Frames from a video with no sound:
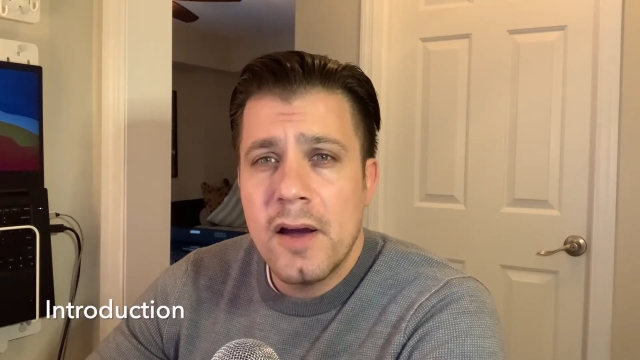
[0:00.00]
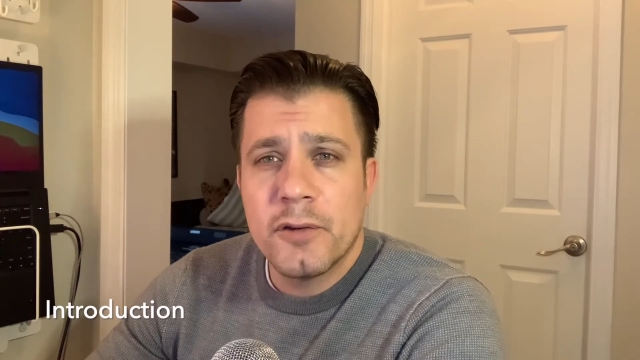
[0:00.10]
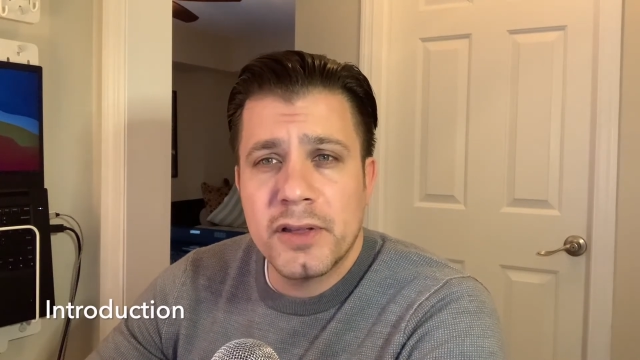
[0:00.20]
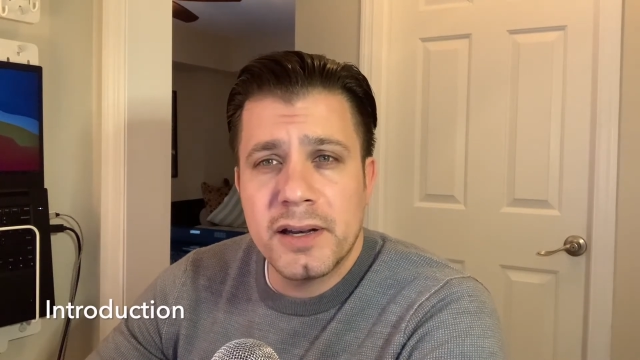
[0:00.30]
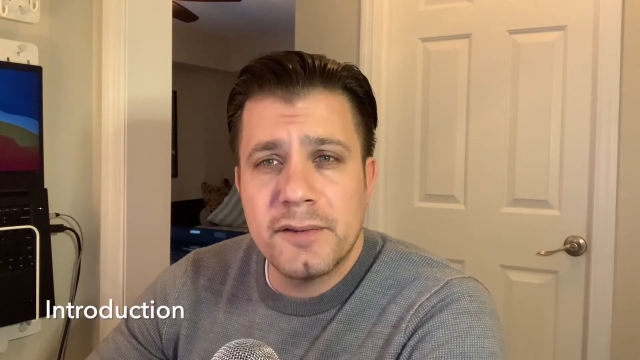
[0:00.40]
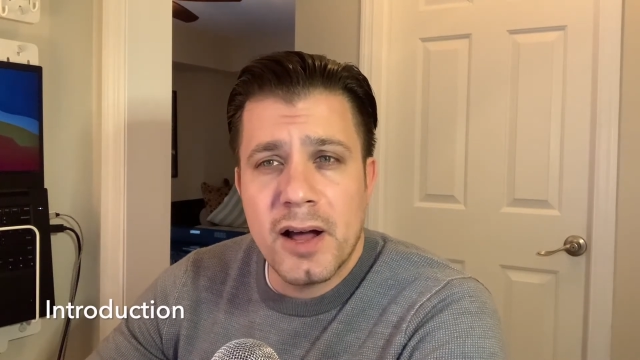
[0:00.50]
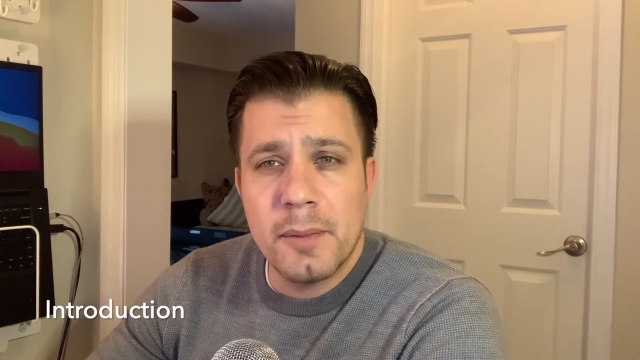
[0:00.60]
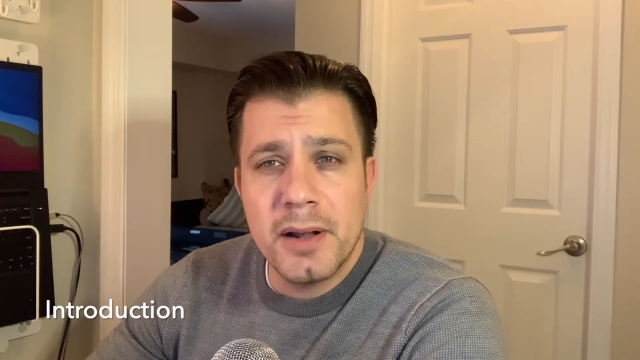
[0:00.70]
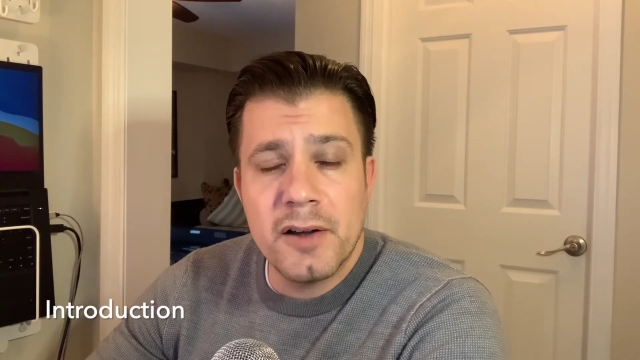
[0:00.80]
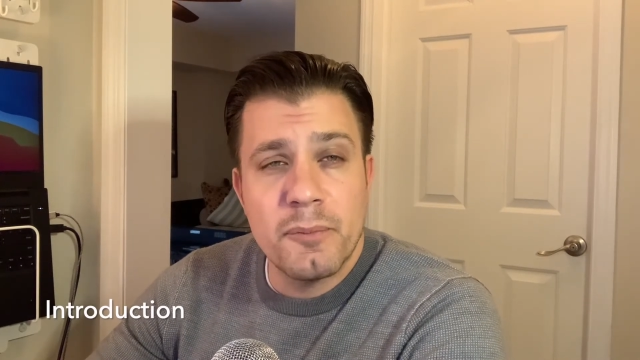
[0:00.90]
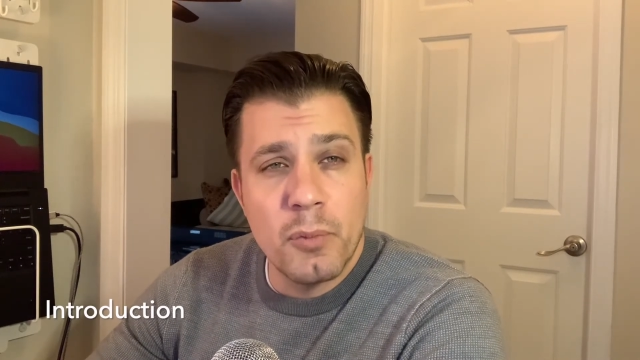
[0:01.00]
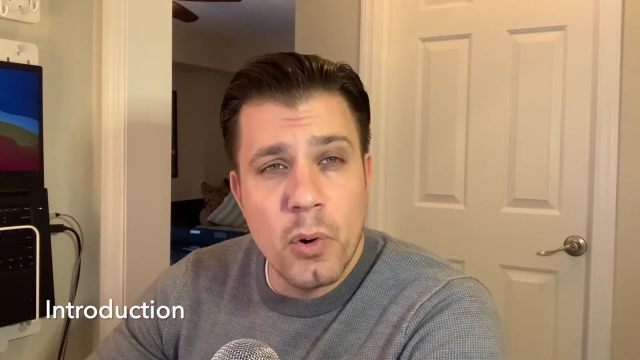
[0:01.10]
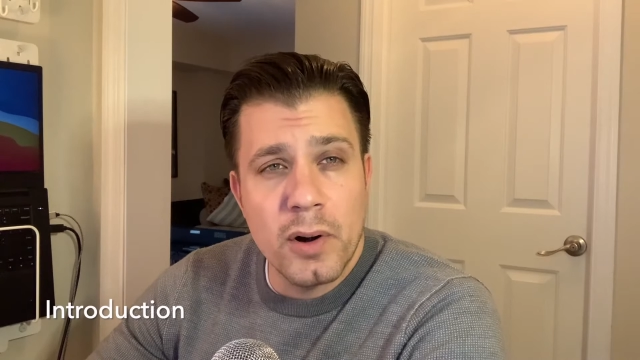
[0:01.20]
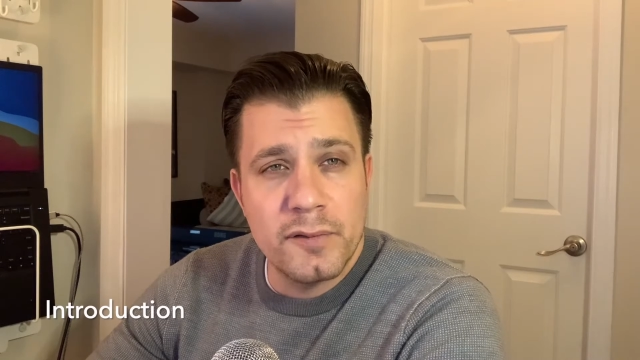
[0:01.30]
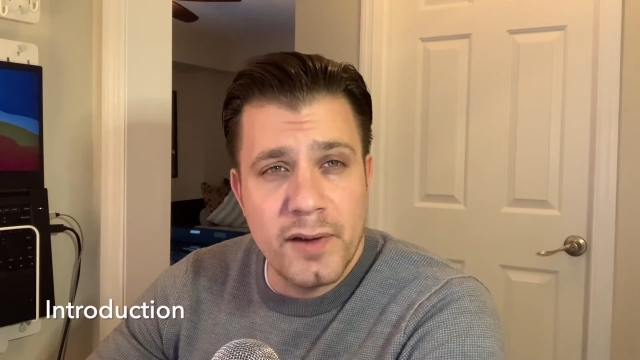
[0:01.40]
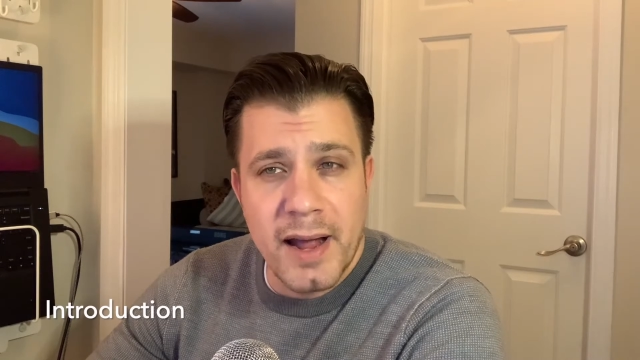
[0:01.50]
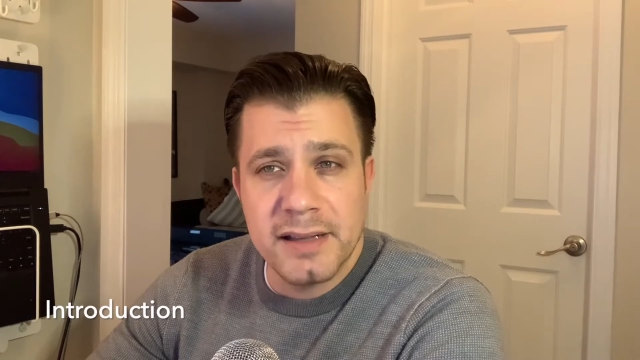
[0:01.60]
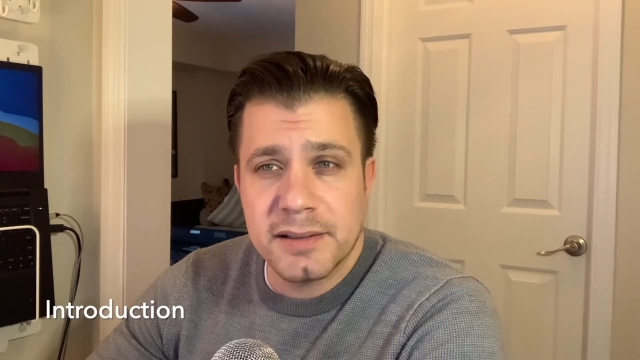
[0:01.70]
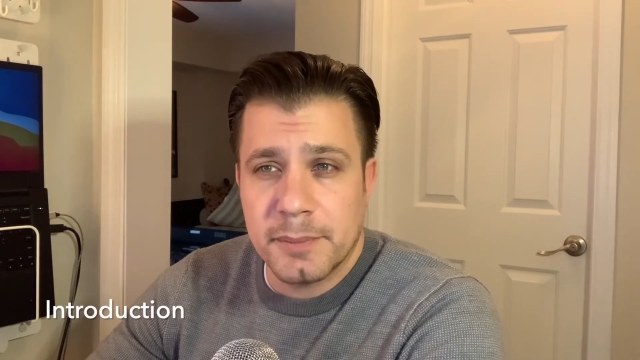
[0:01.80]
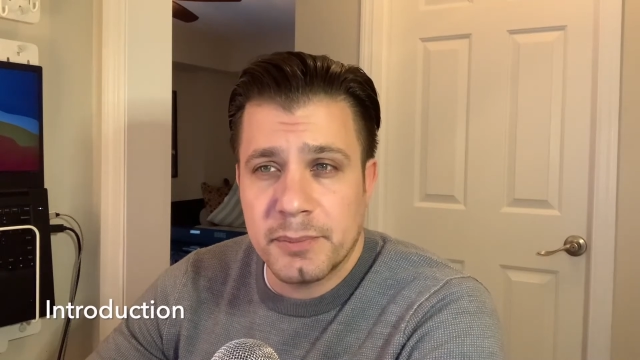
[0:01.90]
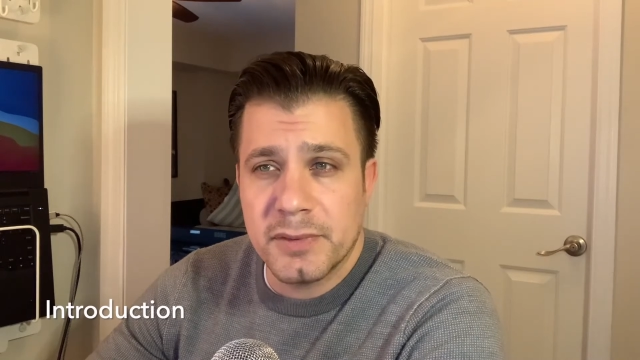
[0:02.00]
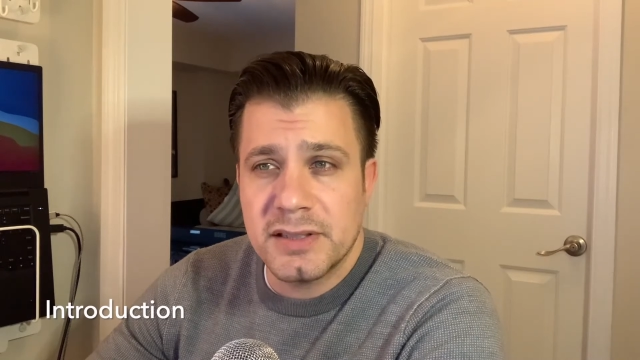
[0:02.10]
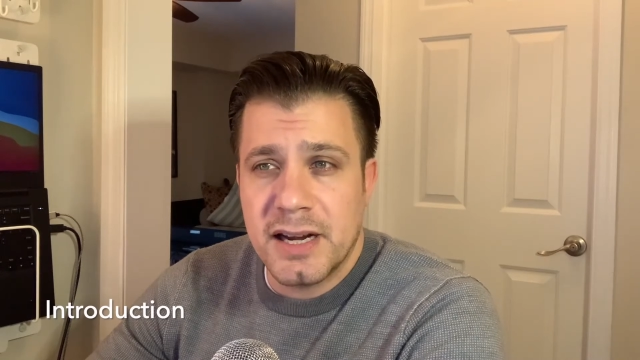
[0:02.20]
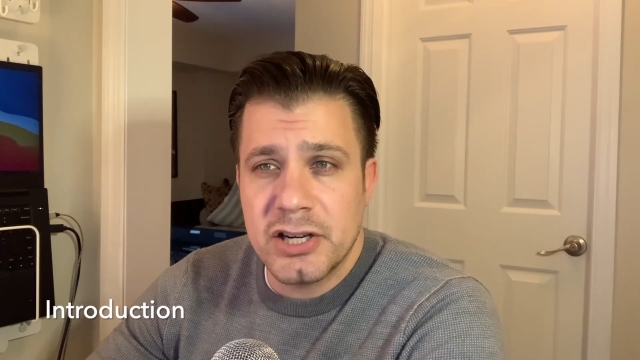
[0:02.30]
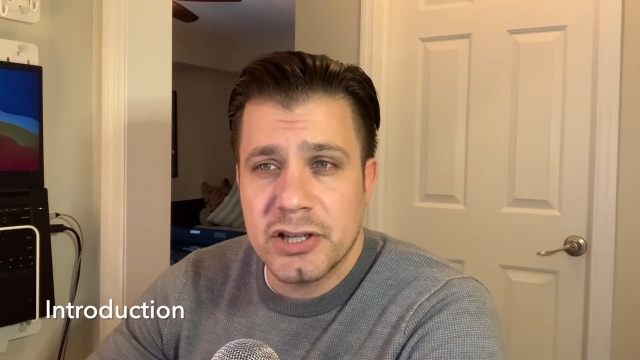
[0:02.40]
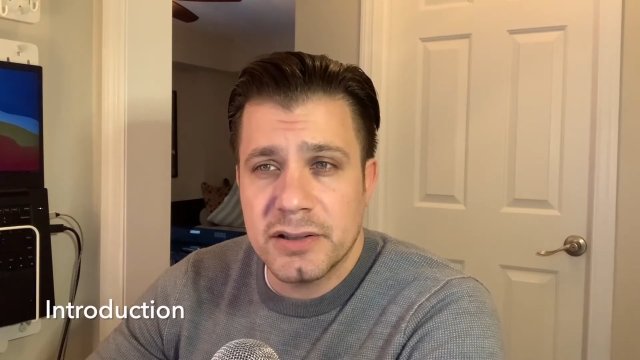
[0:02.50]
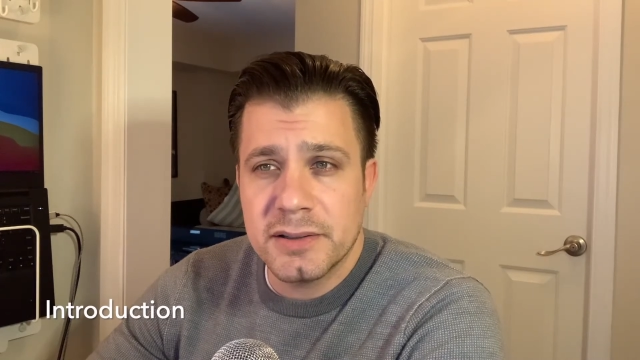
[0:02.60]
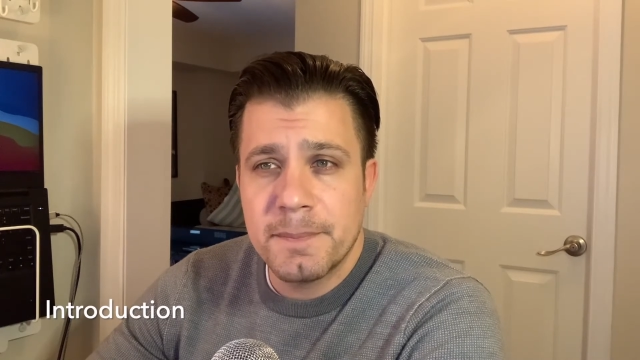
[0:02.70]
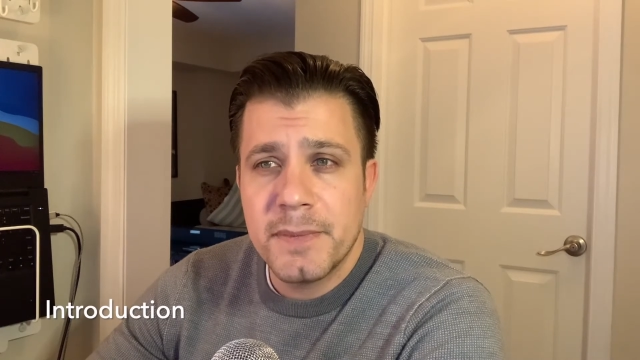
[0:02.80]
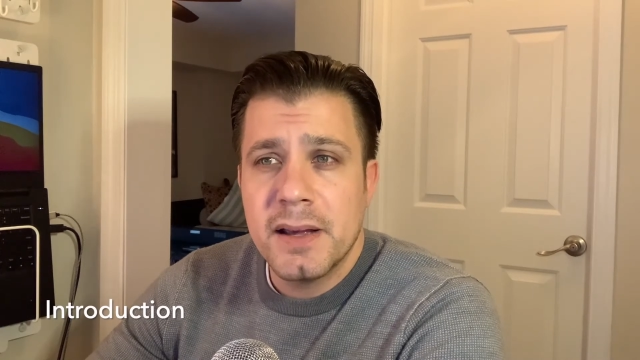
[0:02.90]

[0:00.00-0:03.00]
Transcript: for the development of more advanced implementations.